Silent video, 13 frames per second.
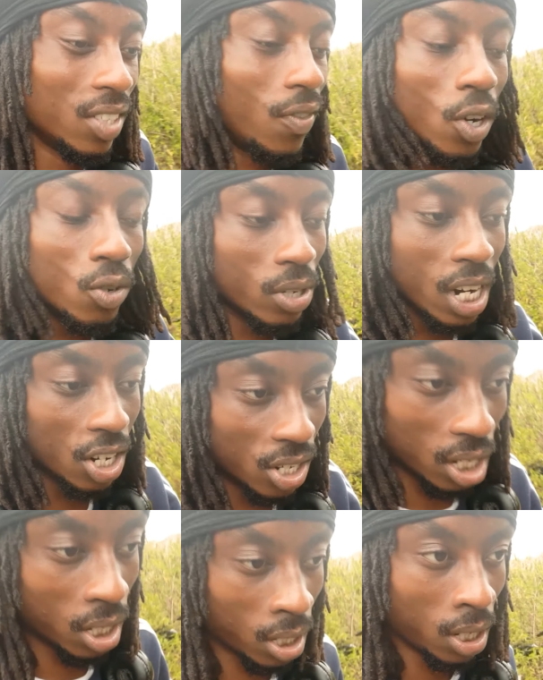Fuck all that
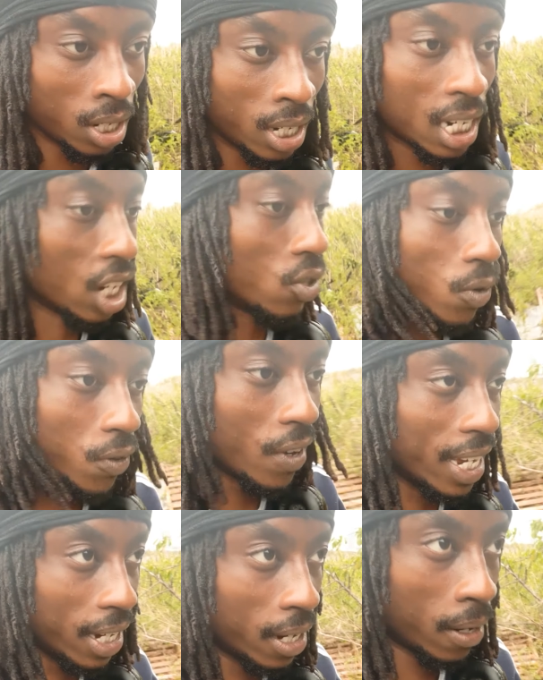shit. That's all
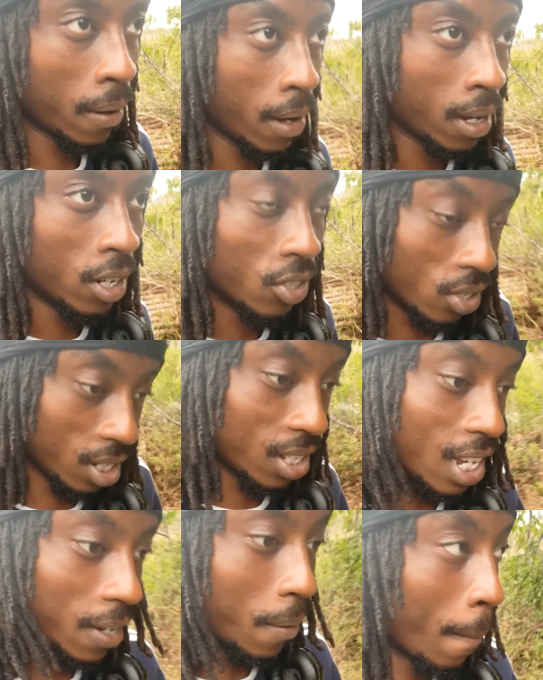fake. Do you
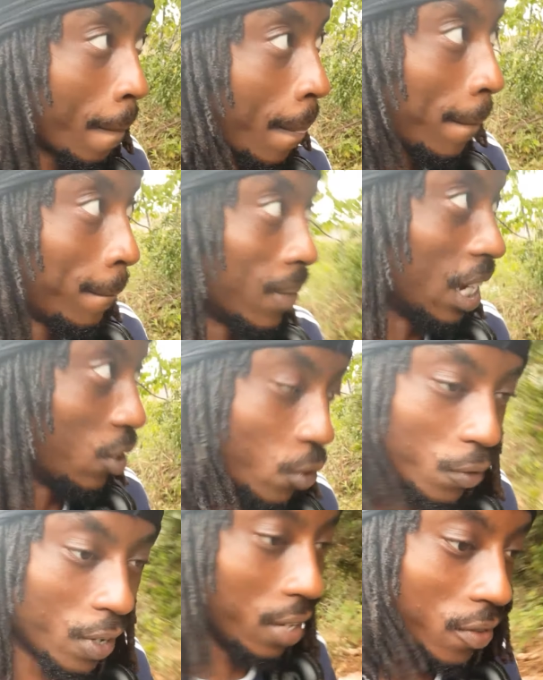understand? That's
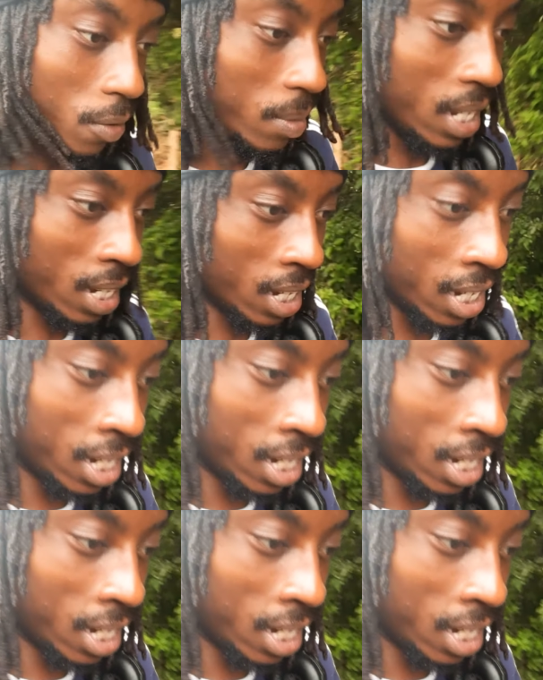all fake for me.